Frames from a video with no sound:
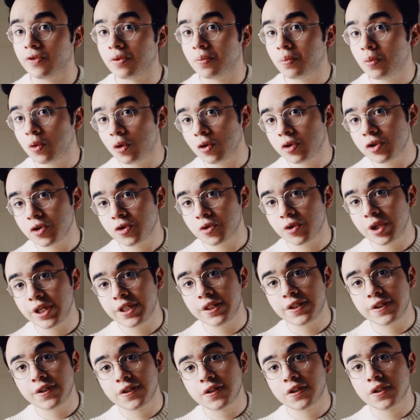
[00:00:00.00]
for
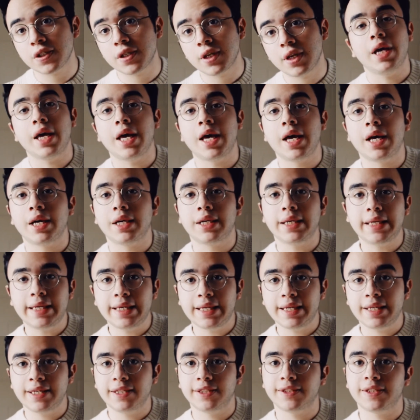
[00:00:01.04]
portraits, and
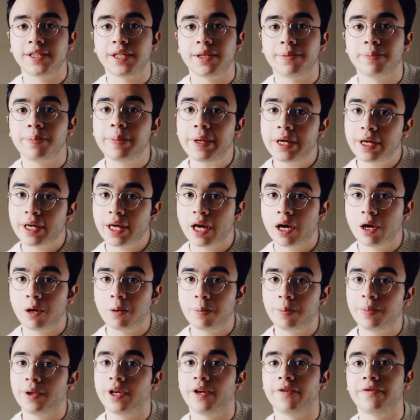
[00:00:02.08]
it is a big
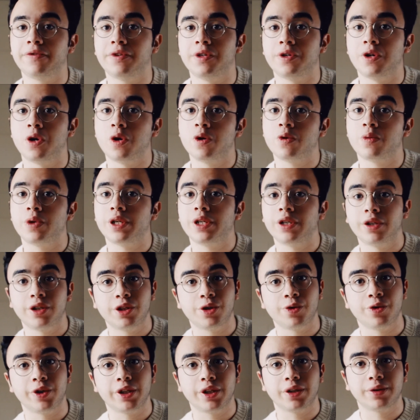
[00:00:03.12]
help if you know what you're
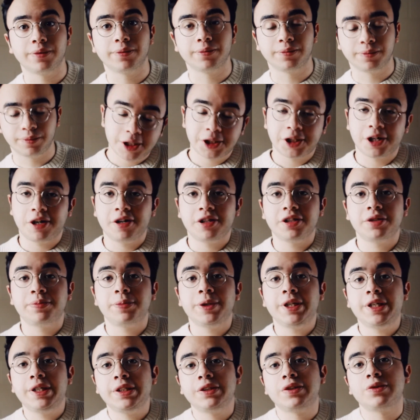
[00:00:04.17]
doing. Shutter
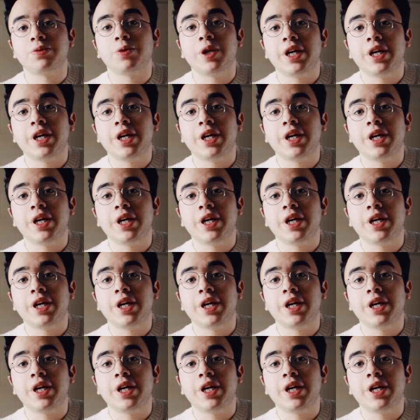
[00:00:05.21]
speeds